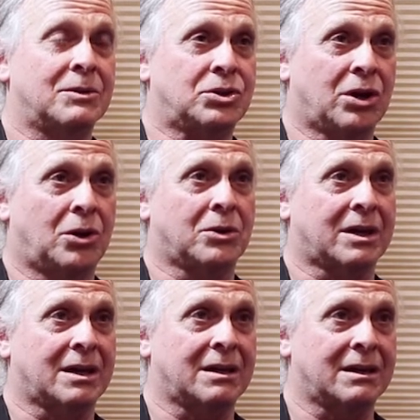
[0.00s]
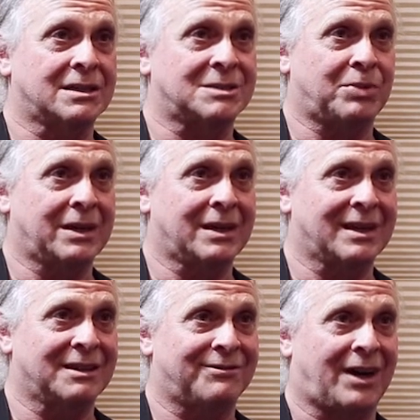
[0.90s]
yoga is
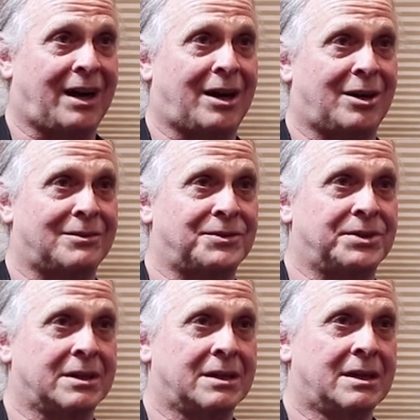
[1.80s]
being evolved